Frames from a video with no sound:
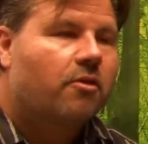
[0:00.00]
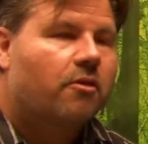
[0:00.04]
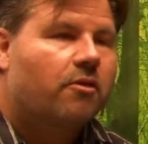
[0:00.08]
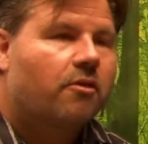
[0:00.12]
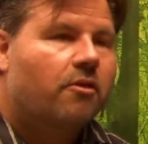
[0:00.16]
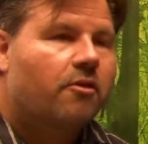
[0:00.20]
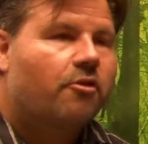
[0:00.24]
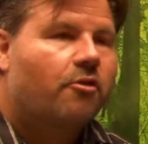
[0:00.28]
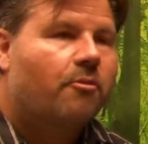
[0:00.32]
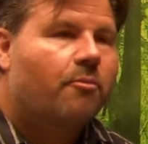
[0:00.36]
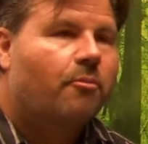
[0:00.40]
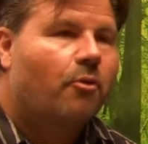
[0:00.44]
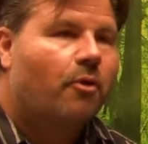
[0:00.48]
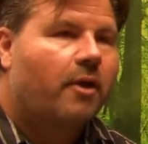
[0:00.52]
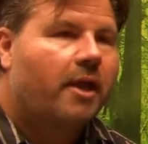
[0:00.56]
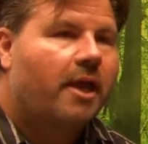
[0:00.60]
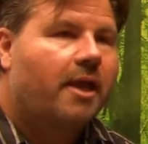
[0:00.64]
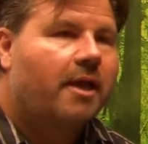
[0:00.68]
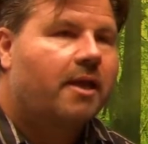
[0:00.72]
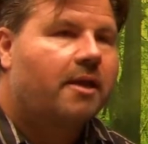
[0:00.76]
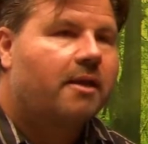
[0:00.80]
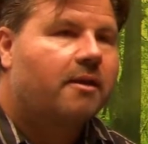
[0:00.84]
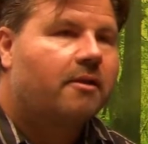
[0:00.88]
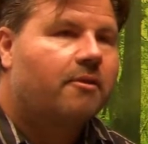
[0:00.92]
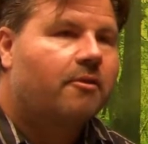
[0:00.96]
that their
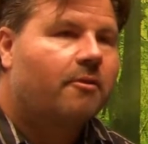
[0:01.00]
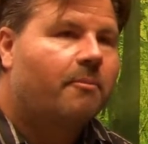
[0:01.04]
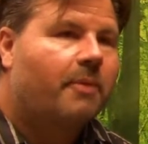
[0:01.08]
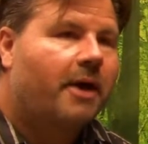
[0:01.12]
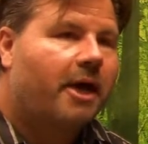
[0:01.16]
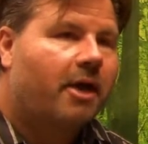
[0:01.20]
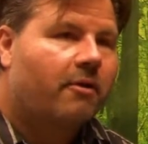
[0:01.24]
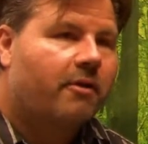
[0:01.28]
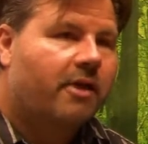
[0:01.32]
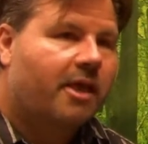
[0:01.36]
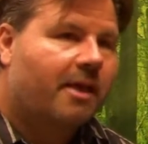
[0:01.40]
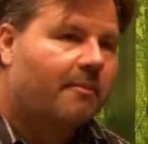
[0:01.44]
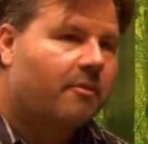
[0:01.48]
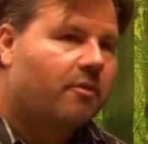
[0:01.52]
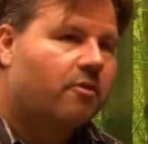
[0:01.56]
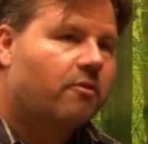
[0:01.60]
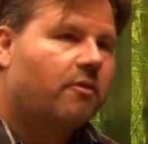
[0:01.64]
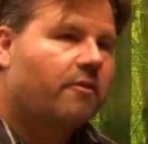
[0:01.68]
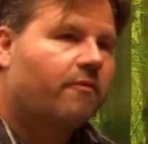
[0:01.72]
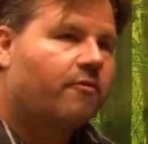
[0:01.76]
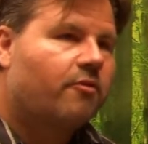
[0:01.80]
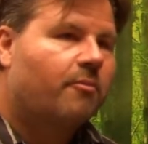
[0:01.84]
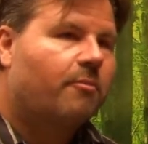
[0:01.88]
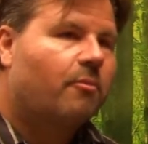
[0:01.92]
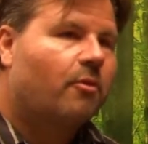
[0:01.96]
brain, the biochemistry
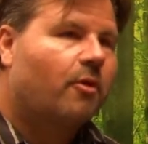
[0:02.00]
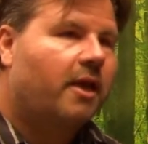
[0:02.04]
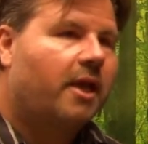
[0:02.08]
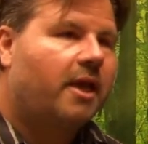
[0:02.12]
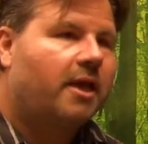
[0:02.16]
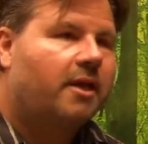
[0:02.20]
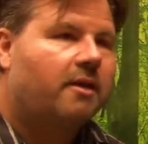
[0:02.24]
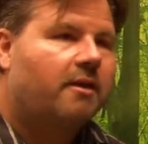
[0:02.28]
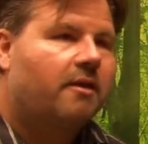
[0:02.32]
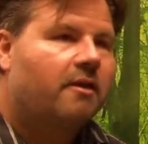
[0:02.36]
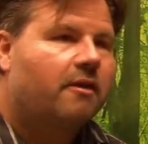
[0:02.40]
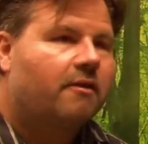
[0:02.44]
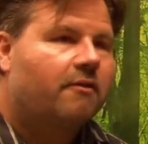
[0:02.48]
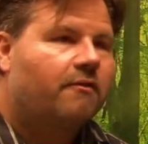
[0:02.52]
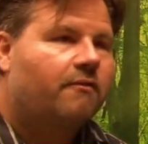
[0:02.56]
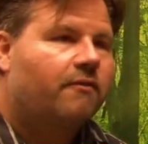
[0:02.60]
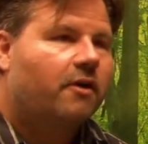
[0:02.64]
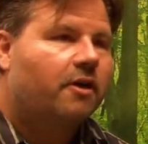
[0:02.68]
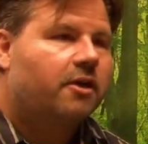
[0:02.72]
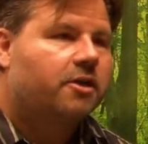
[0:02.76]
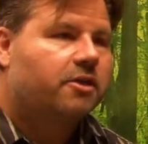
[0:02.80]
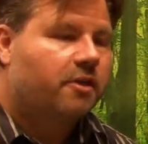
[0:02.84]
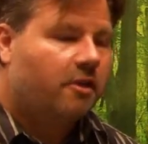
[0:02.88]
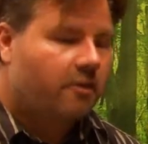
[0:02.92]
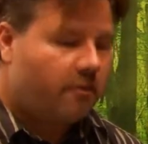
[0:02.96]
of their brain,
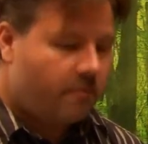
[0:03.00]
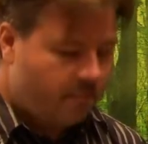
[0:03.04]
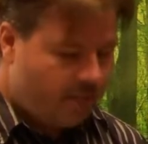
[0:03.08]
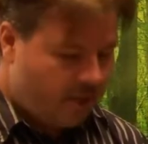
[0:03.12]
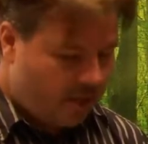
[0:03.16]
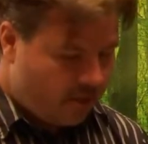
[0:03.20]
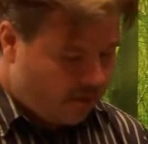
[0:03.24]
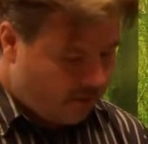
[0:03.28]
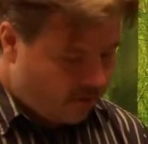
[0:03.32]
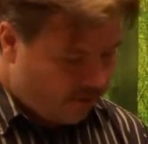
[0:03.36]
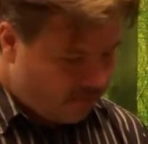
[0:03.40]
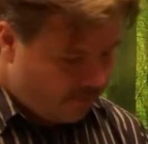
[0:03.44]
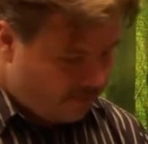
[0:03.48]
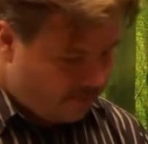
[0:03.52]
functions better?